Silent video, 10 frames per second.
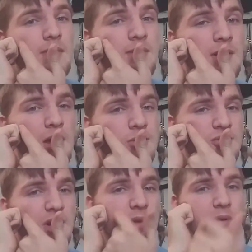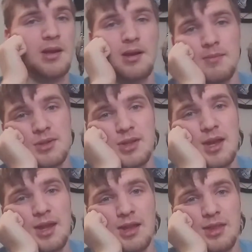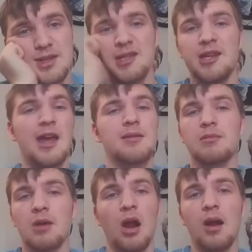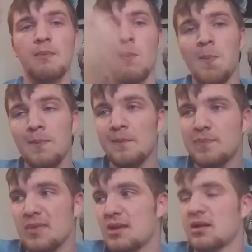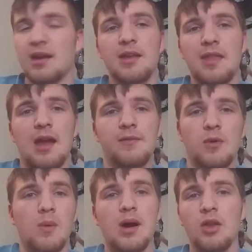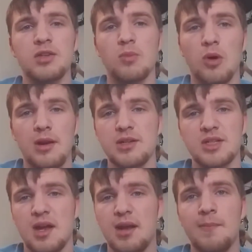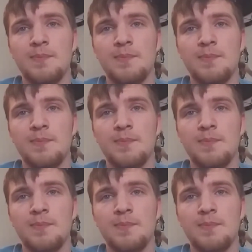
knuckles right up in here, I'm just laying like this, it doesn't hurt. So I did that for a while this morning, just kind of